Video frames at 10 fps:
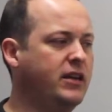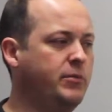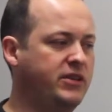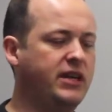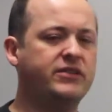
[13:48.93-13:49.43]
There
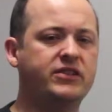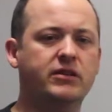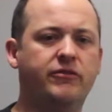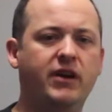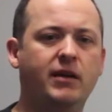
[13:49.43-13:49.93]
can be deaths
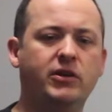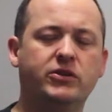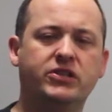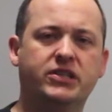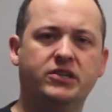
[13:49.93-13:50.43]
in the family,
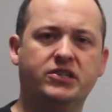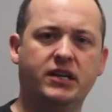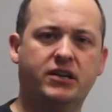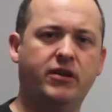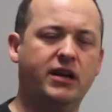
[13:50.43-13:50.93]
which is going to
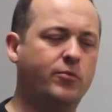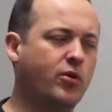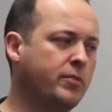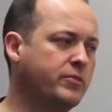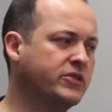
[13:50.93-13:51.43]
start creating
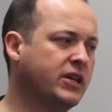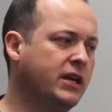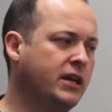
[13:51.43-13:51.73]
problems.